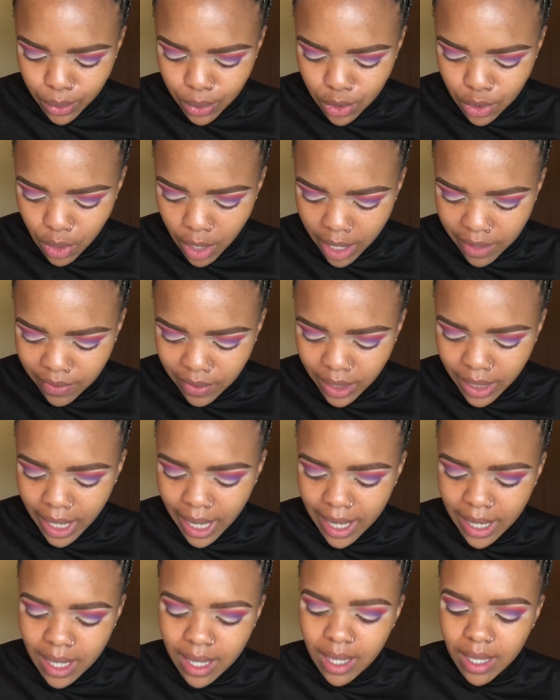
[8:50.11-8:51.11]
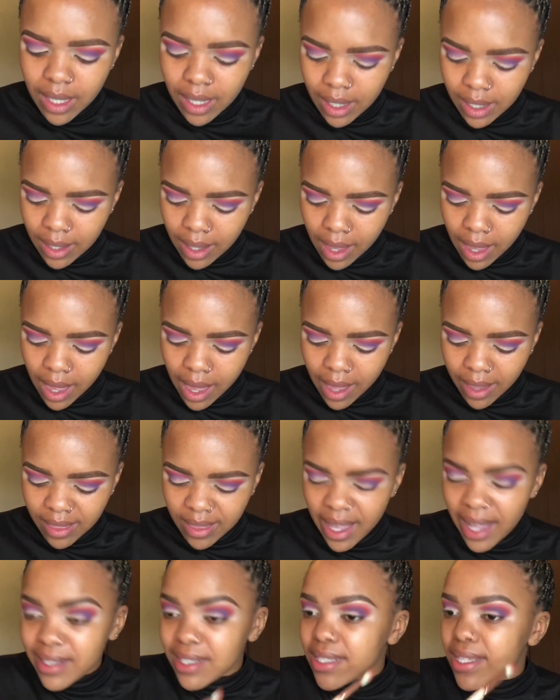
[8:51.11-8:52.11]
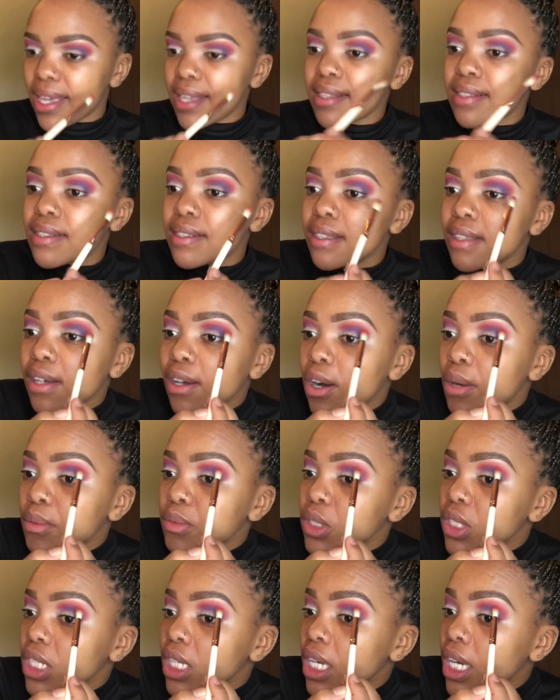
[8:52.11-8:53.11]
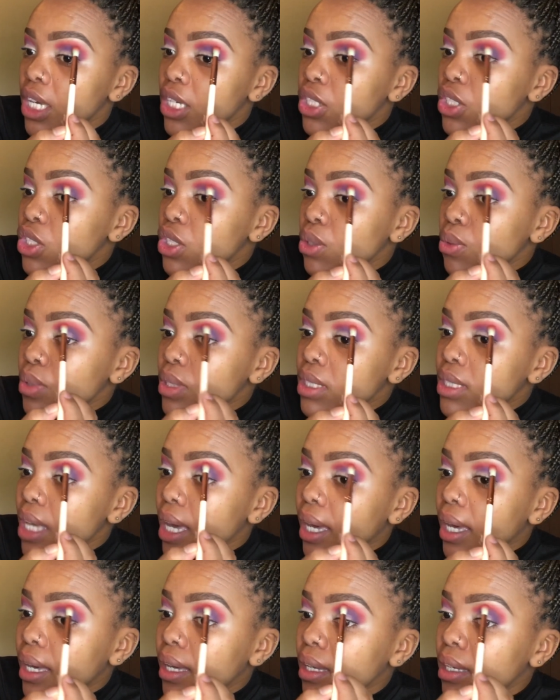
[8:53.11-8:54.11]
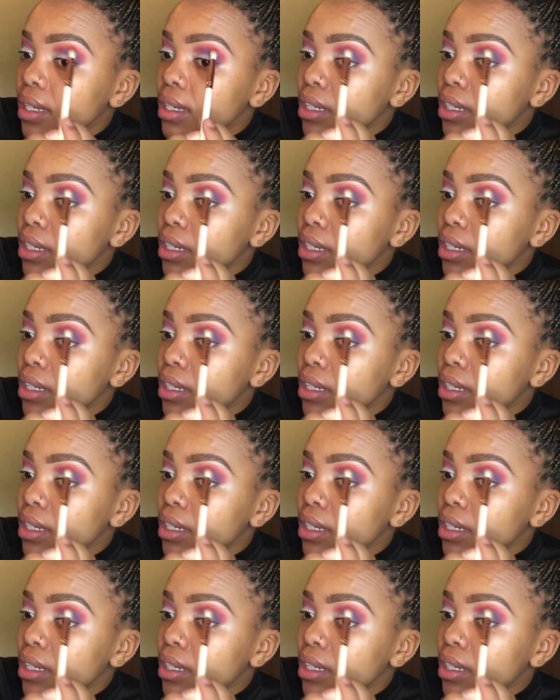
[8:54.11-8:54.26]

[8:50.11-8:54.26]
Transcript: So I feel like in that sense the communication was like